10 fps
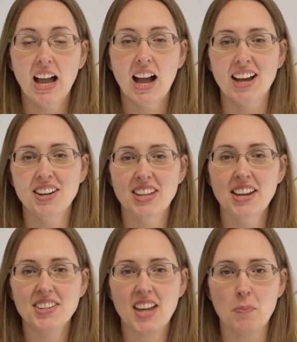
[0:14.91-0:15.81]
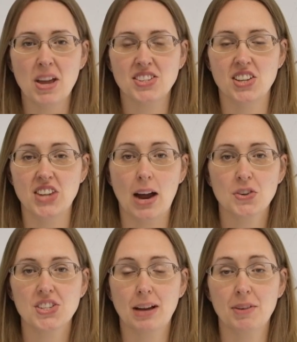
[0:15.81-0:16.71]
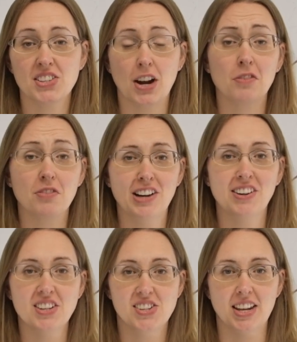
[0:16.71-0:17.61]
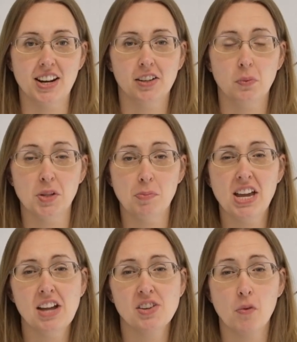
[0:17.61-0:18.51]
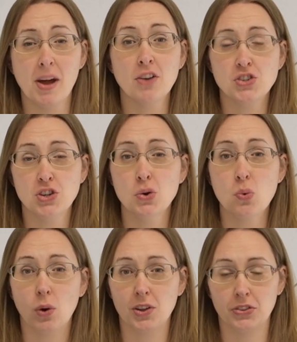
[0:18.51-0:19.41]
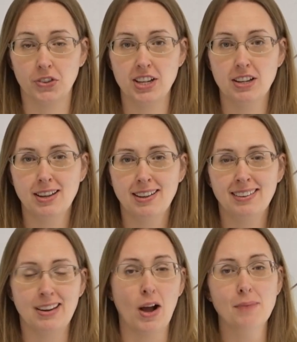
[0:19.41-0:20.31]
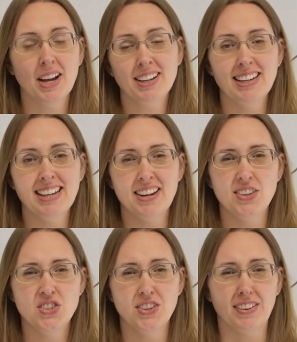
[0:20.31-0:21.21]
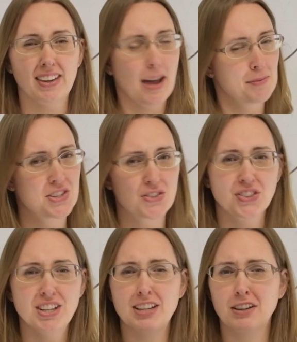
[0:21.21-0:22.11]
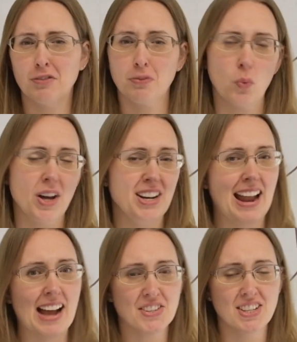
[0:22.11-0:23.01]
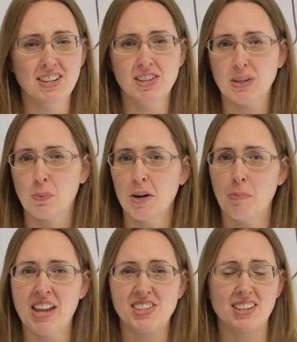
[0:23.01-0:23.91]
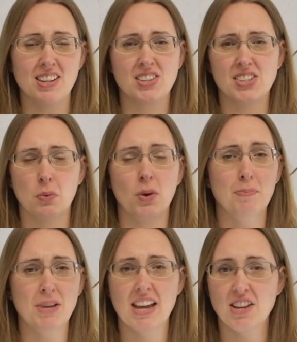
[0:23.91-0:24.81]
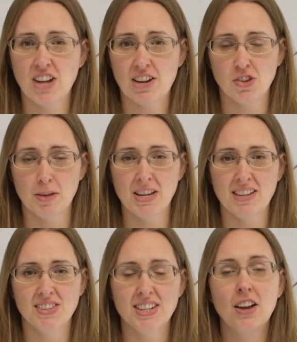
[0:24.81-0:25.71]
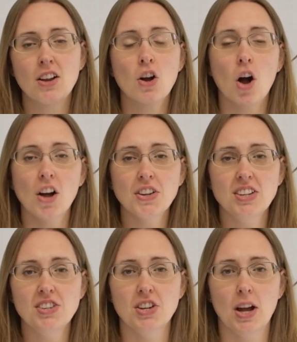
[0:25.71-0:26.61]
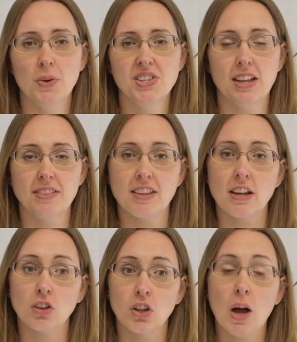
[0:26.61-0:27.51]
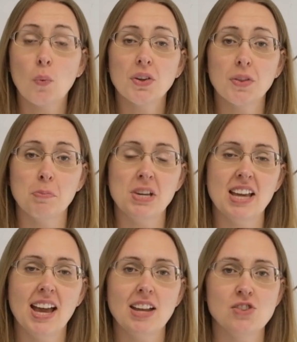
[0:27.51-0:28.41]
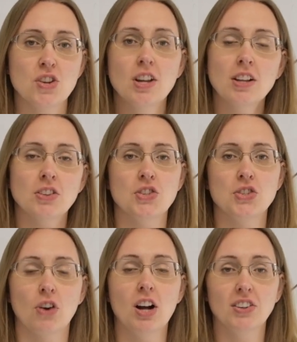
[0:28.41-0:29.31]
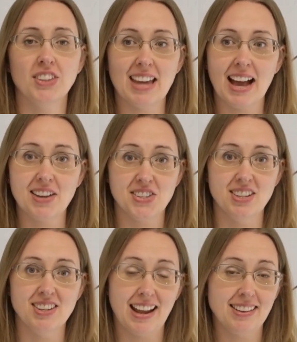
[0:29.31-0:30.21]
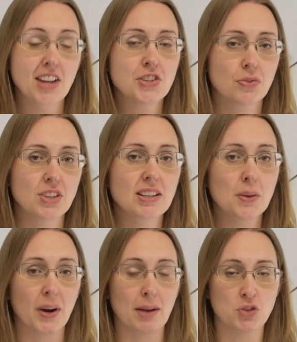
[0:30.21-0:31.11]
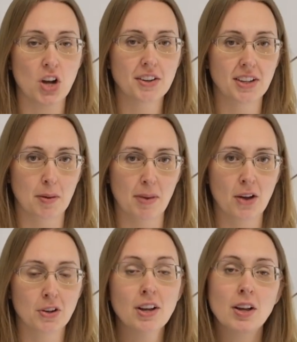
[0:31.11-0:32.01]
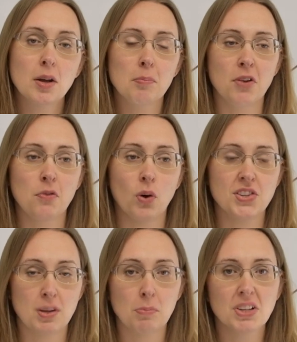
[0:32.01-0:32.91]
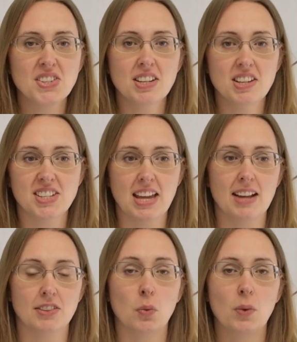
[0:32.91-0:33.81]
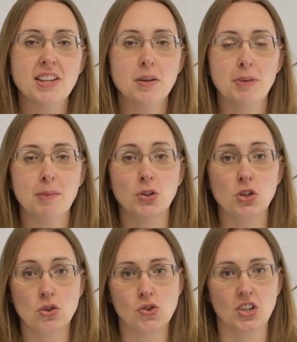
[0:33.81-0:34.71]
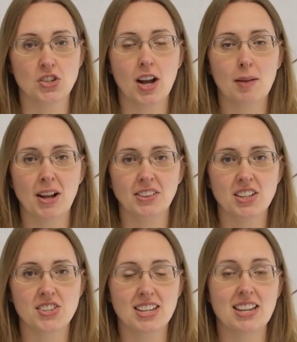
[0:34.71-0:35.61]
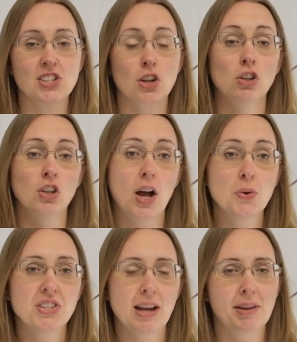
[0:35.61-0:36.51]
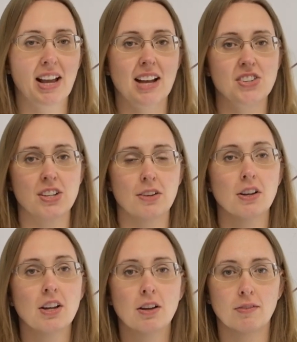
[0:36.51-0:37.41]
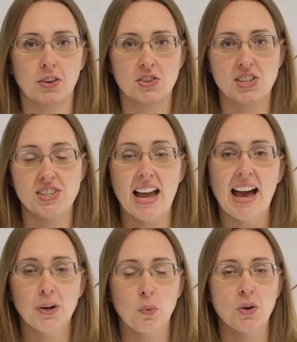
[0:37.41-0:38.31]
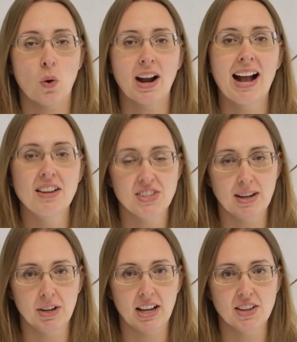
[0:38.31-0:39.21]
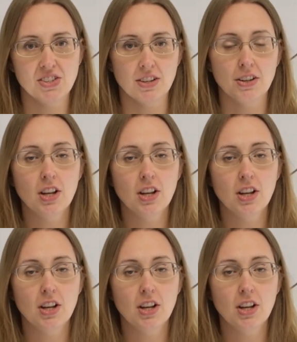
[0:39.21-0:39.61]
On a day-to-day basis, our stomachs are very acidic, with a pH of about two or three. Now, I'm not going to get into the chemistry of what an acid is and what a base is and what pH actually means. All you need to know is that the lower the pH, the stronger the acid. And that's really what I'm talking about. But for simplicity's sake, the way that people usually talk about this is low stomach acid versus adequate or high stomach acid.